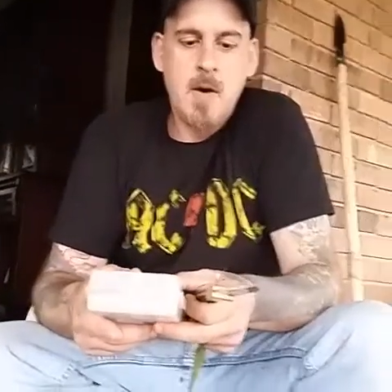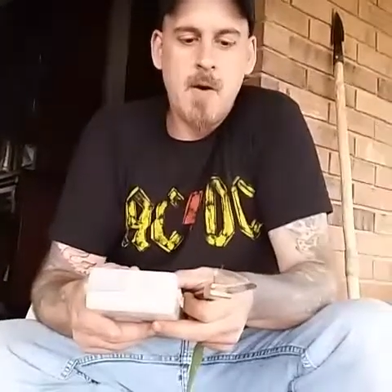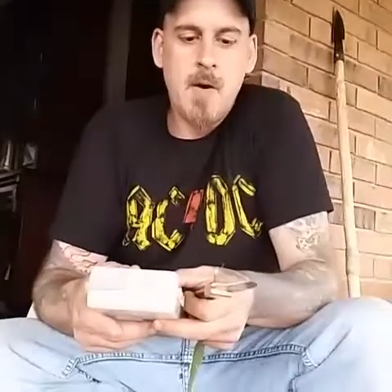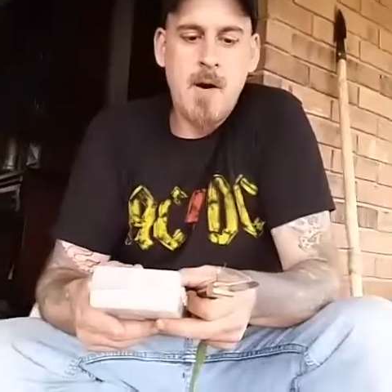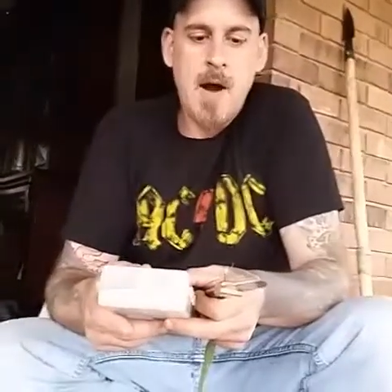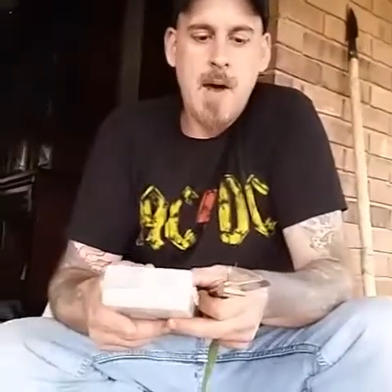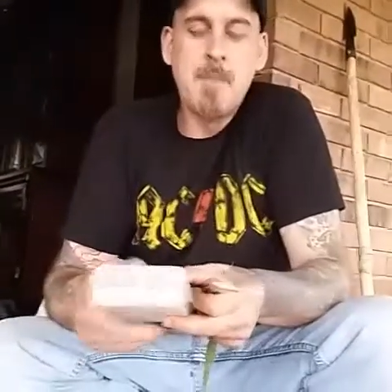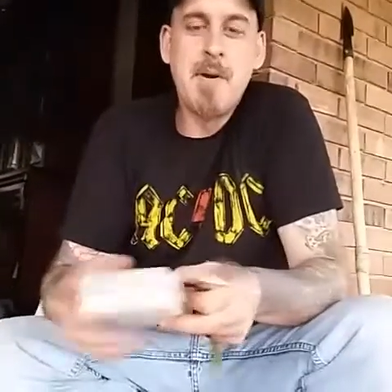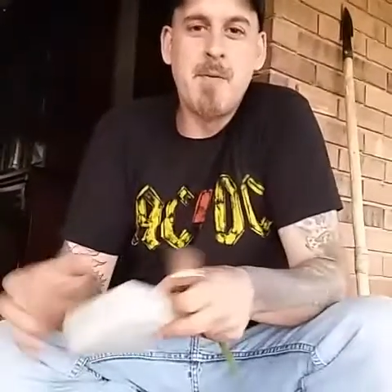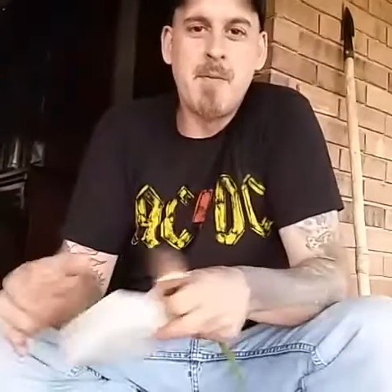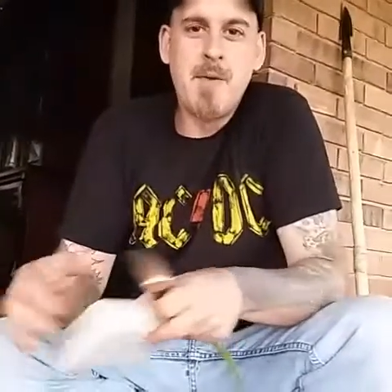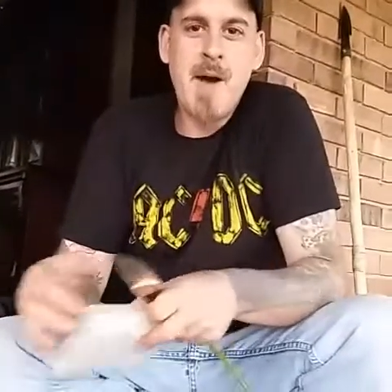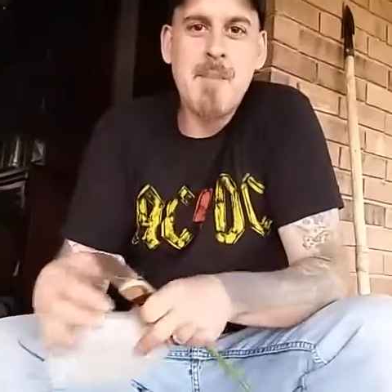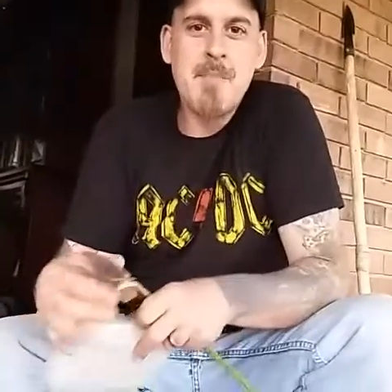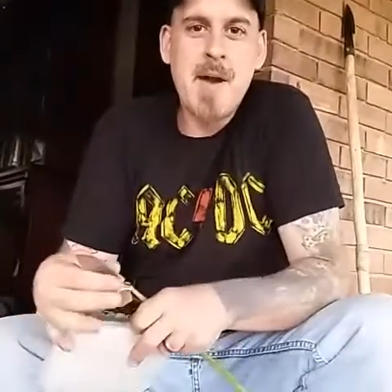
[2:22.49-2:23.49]
I'll be
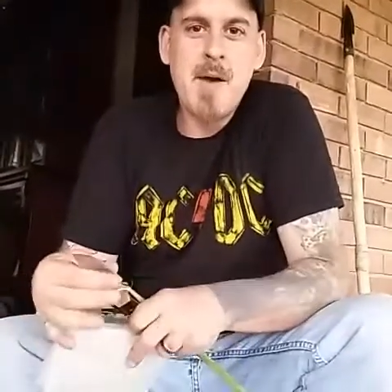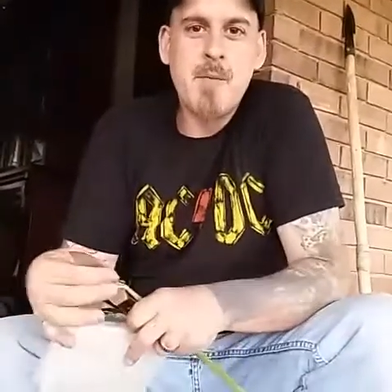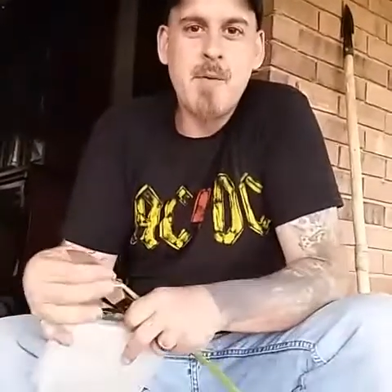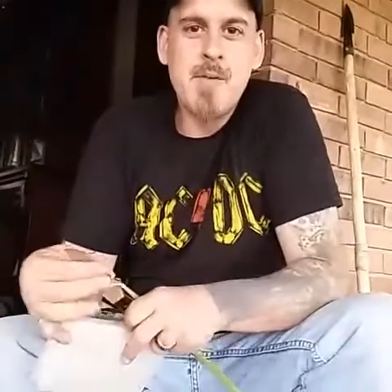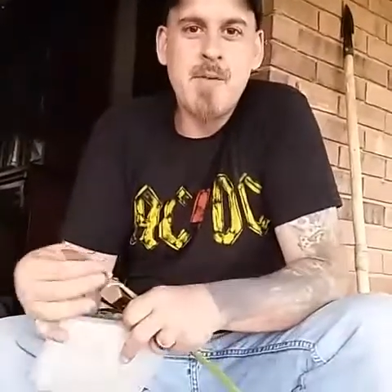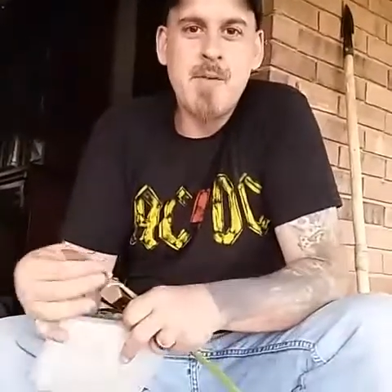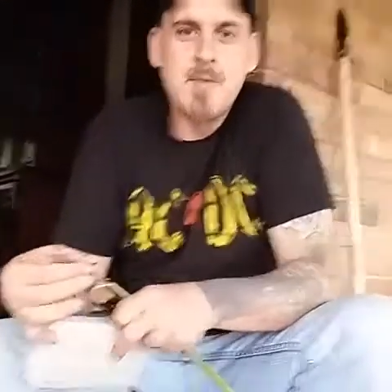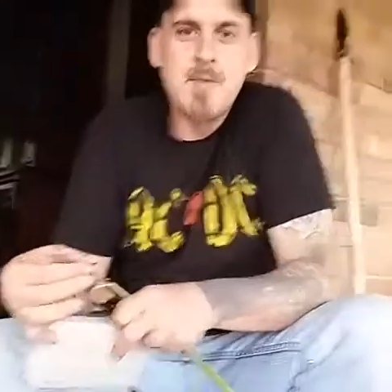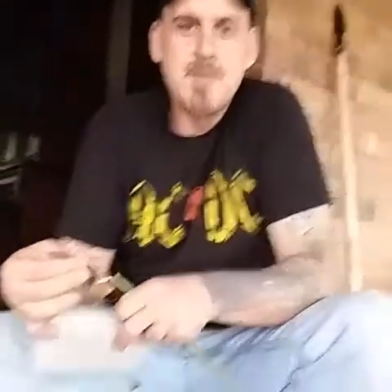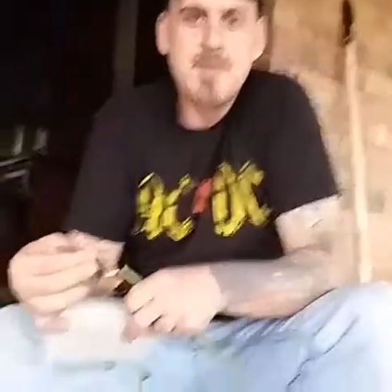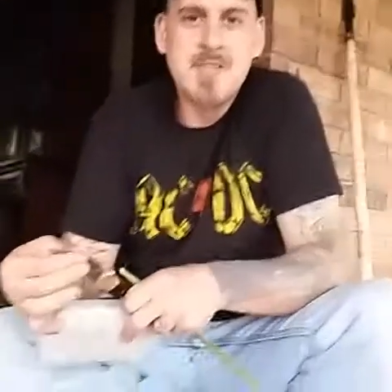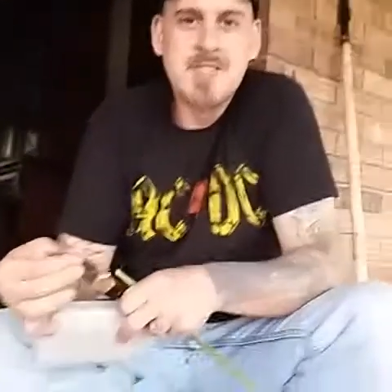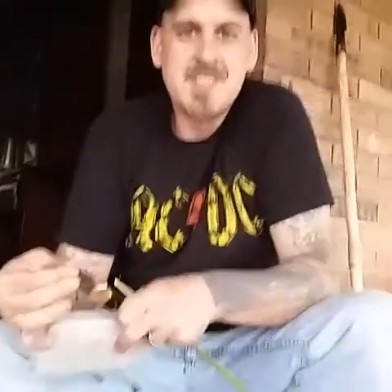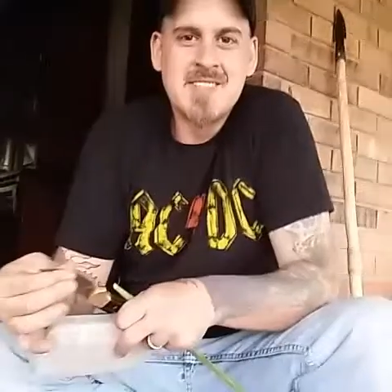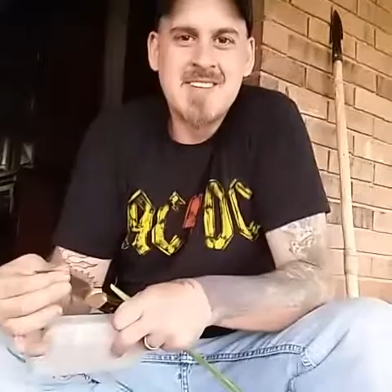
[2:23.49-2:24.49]
right back with you in
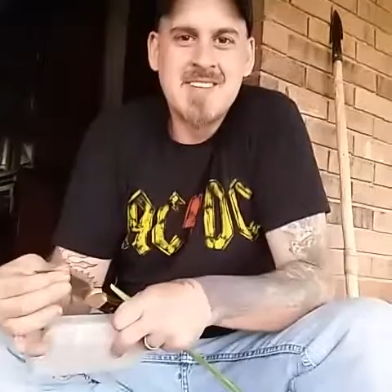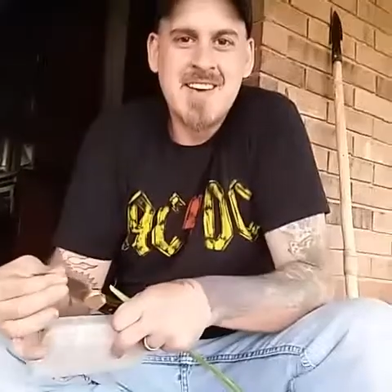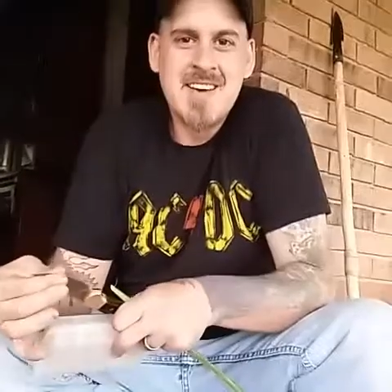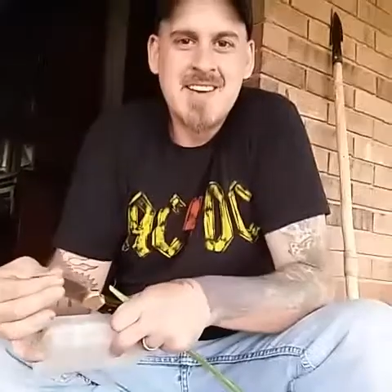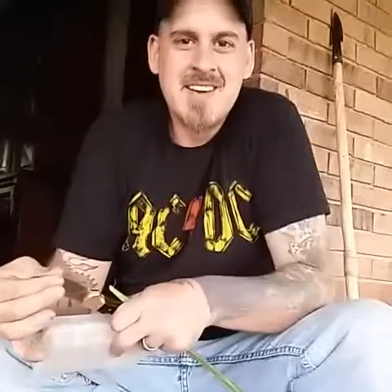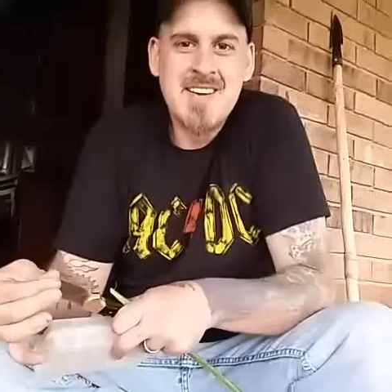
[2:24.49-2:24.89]
just a second.